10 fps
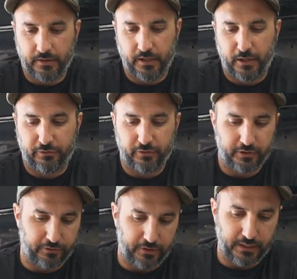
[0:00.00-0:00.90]
they offer a
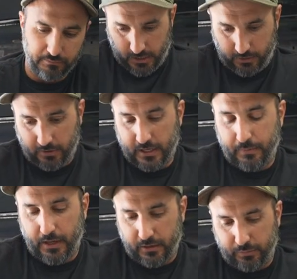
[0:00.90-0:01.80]
great a great
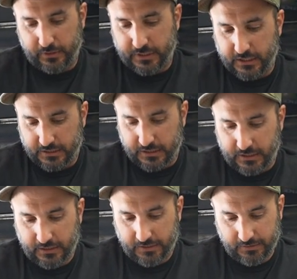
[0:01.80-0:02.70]
amount of
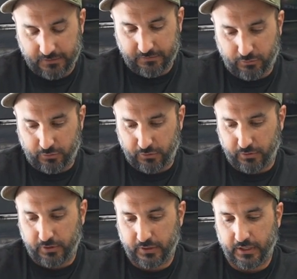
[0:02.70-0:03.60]
protection
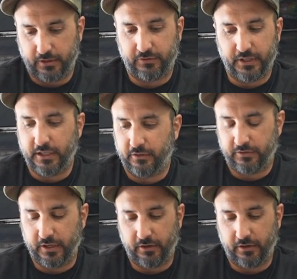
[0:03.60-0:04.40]
for as thin as they